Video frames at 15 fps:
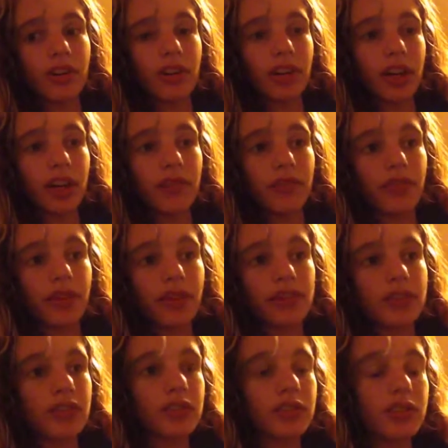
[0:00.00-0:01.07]
Life
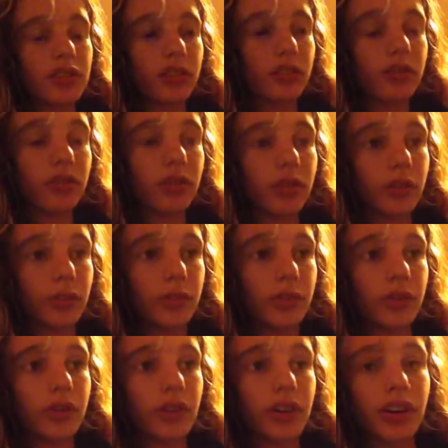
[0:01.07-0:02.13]
as a
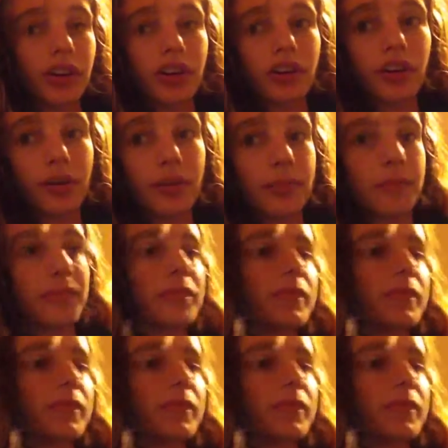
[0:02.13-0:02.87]
Self-Harmer, and um